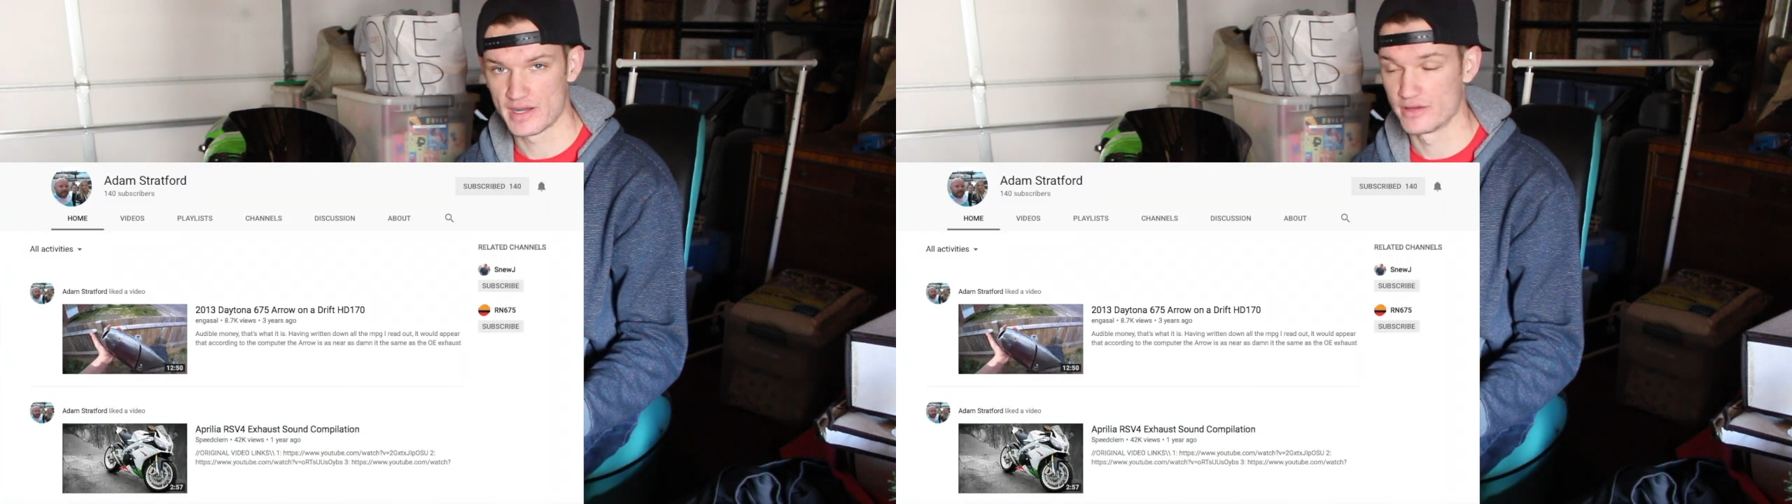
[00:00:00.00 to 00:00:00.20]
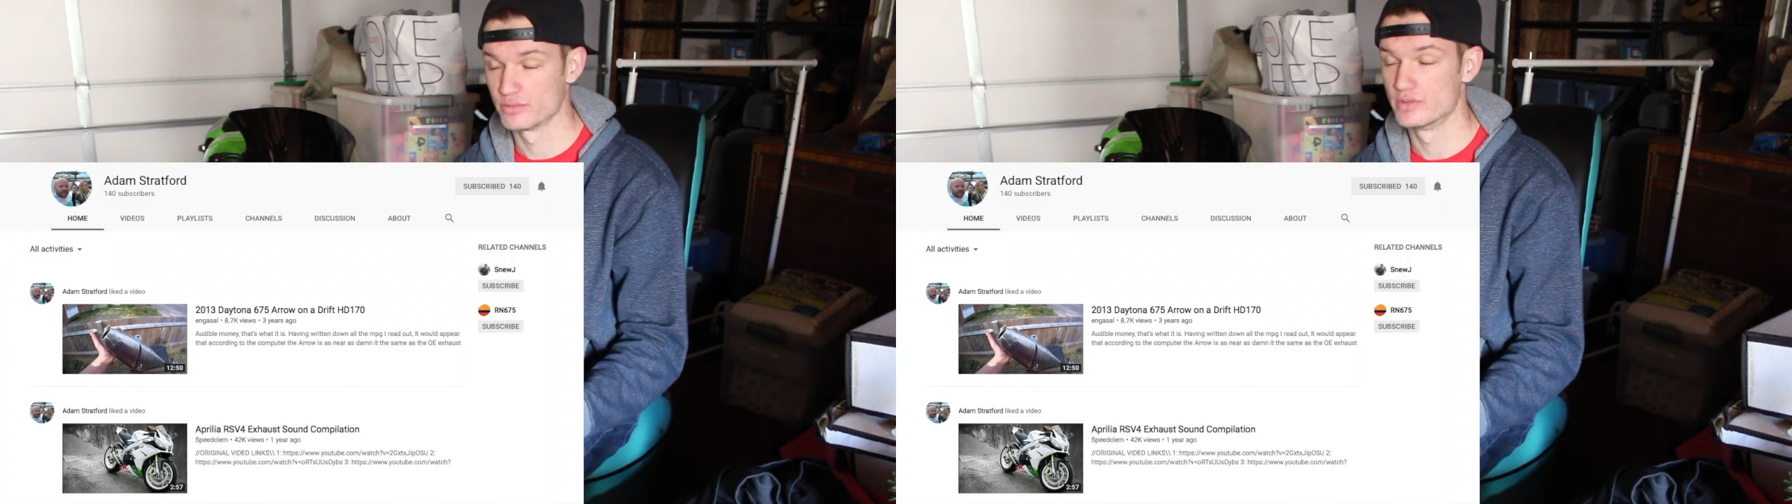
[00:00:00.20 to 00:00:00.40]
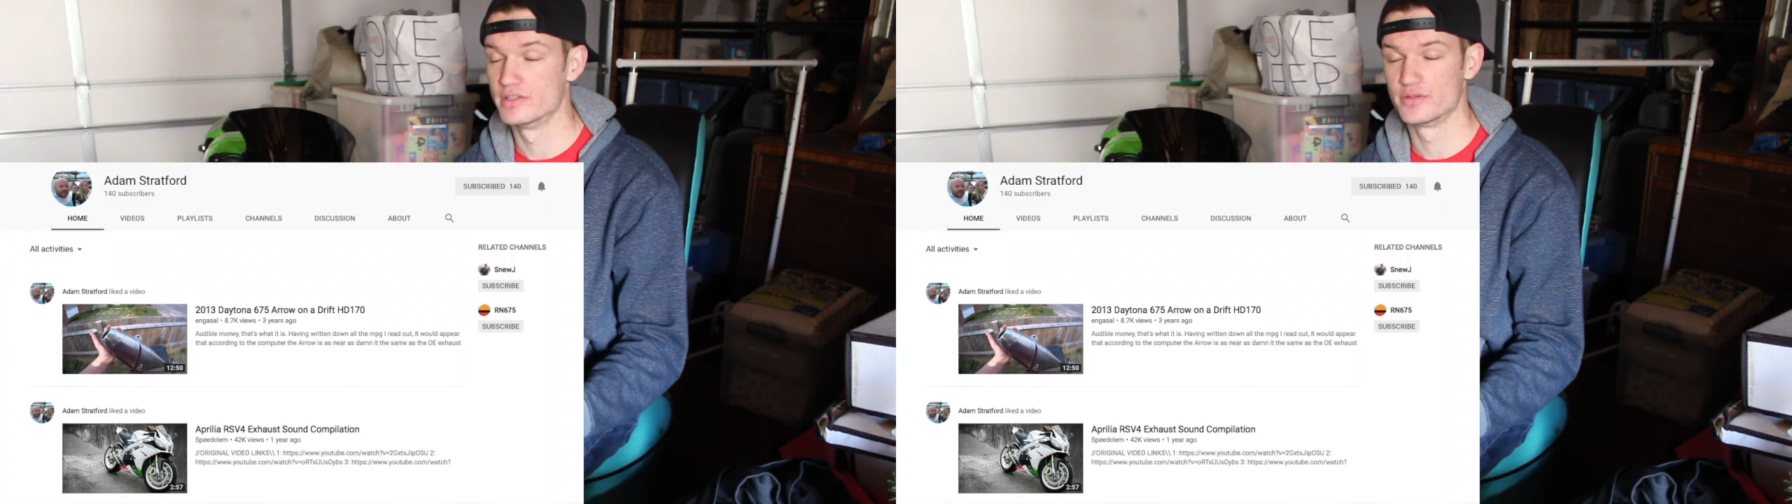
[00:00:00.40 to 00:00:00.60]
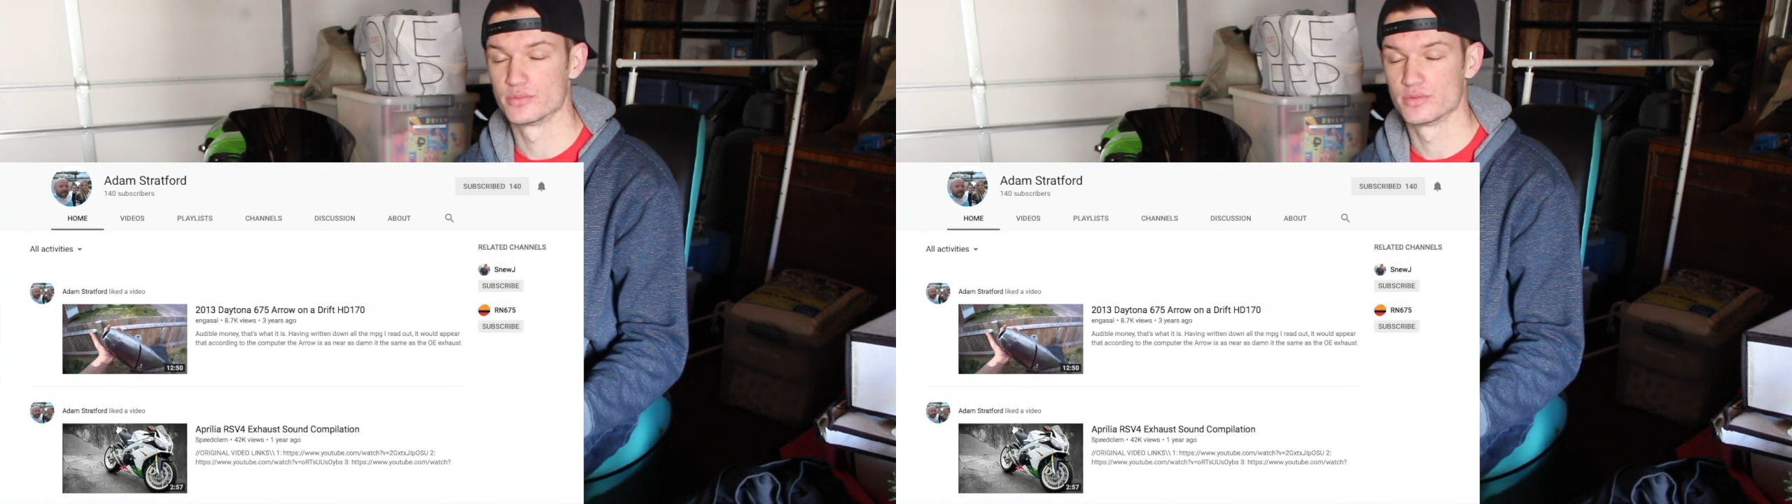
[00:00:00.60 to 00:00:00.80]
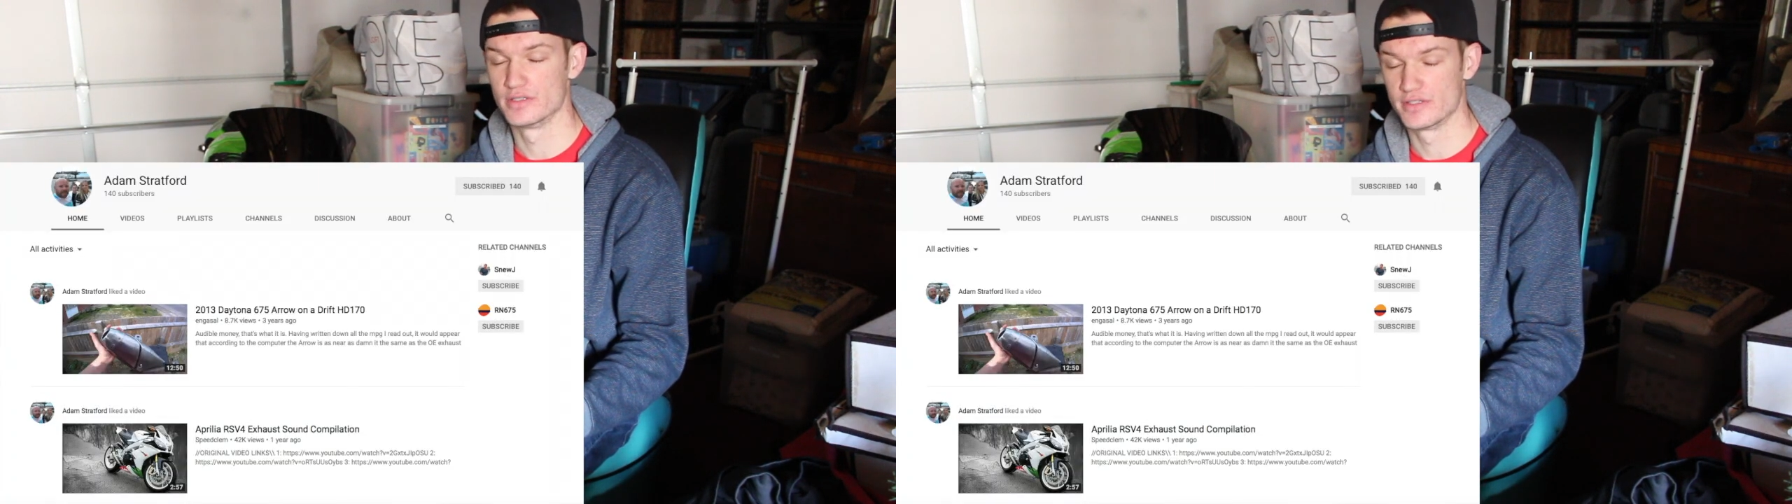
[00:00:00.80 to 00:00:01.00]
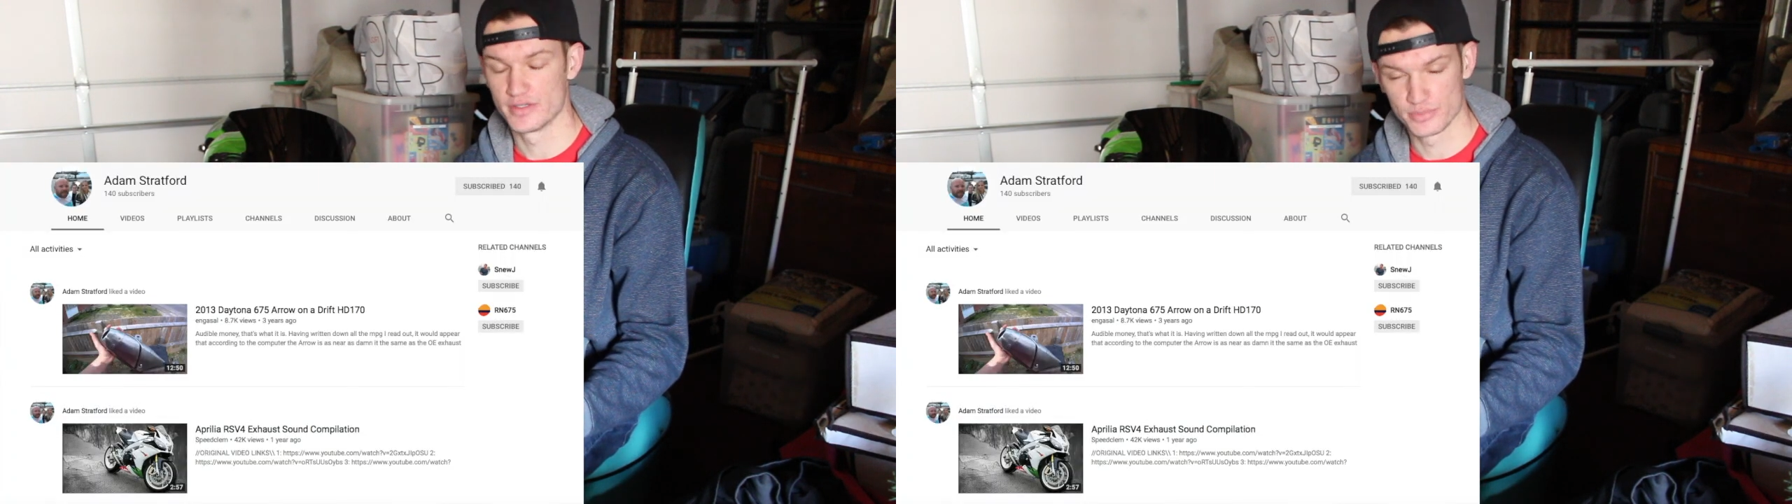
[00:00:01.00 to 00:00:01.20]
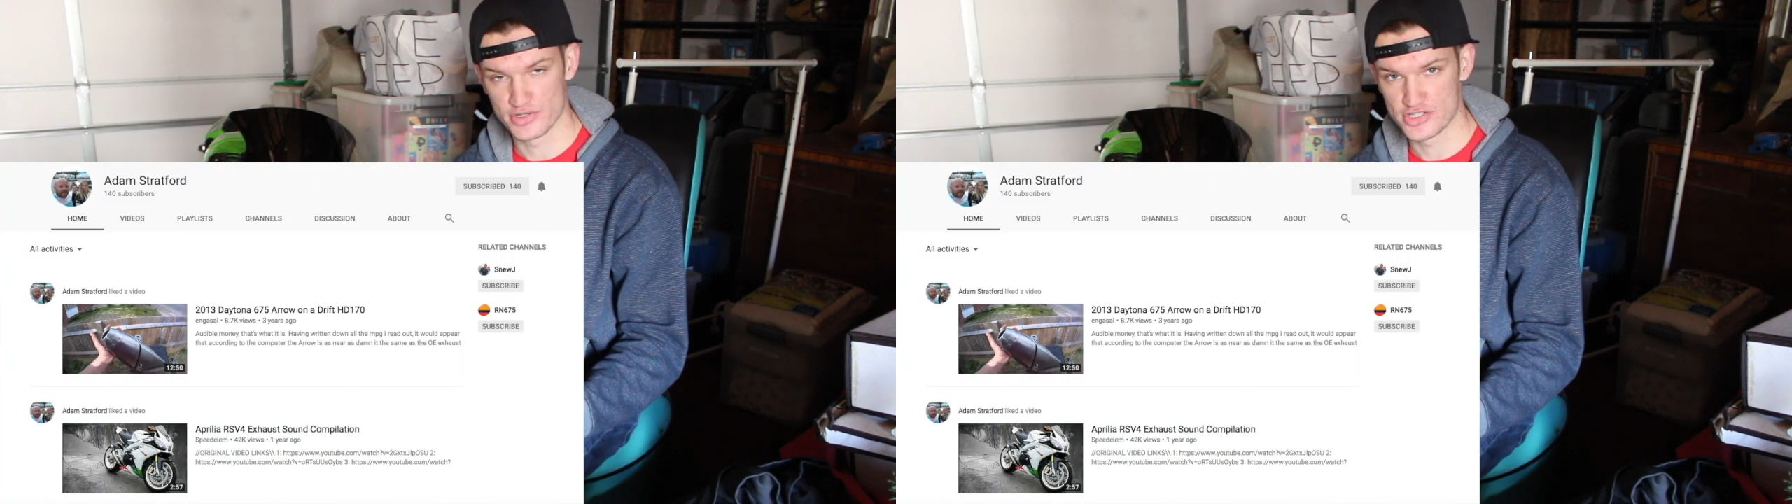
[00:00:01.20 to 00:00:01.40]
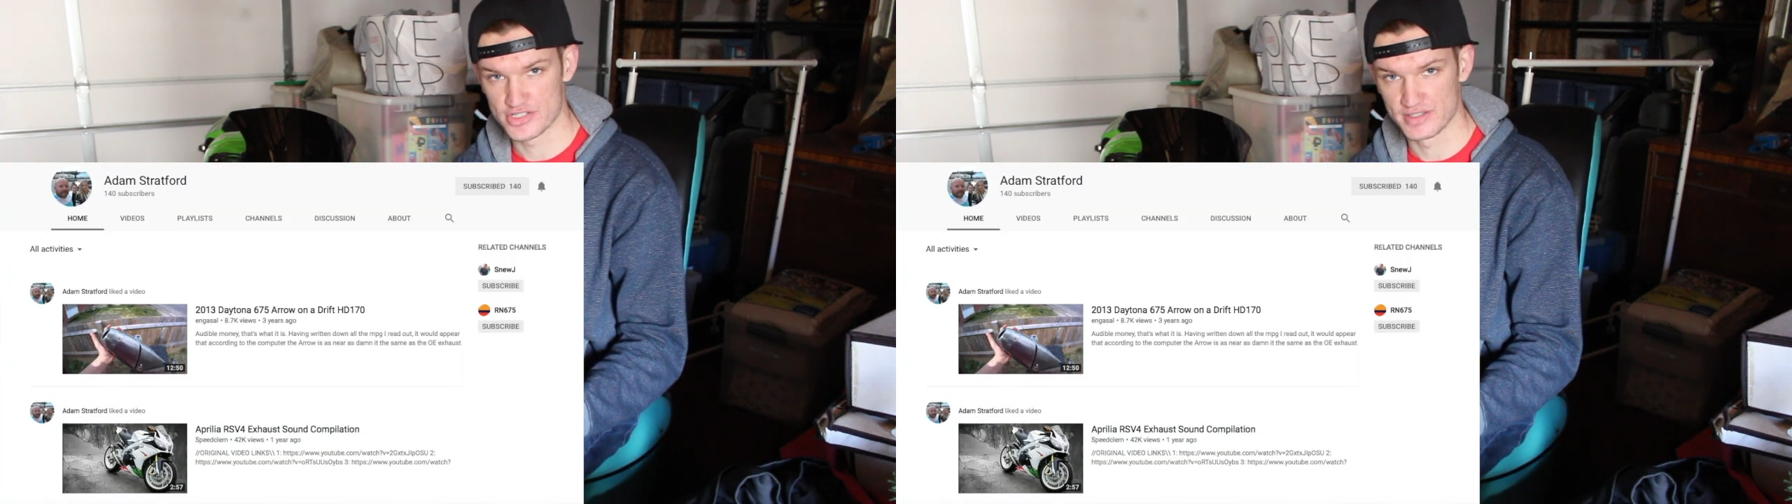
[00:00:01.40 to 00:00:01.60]
I really
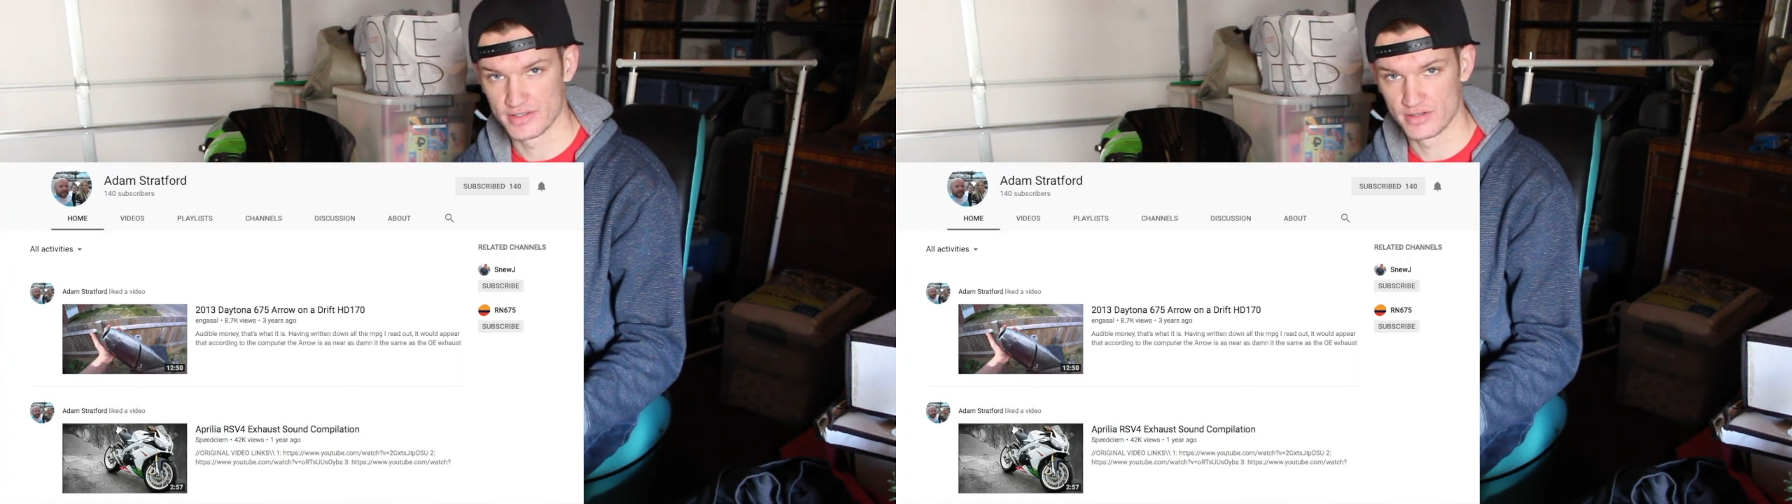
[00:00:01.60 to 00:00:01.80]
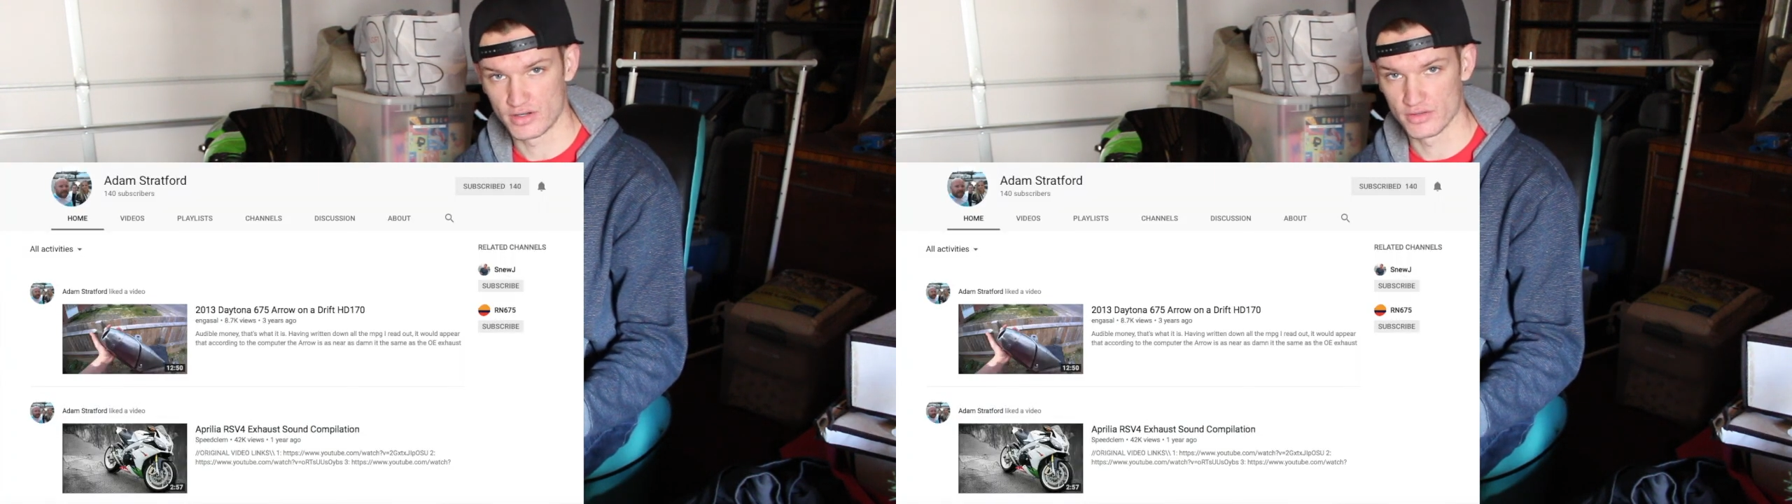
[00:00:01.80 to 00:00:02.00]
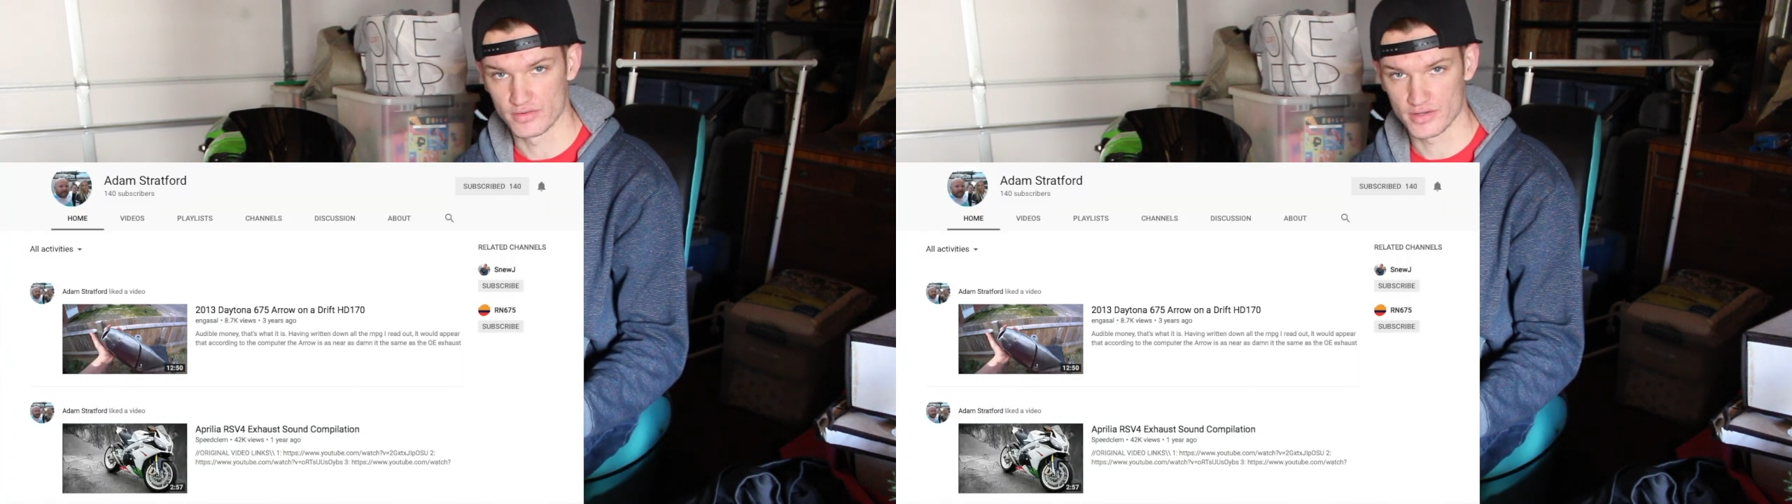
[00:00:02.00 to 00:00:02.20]
appreciate all the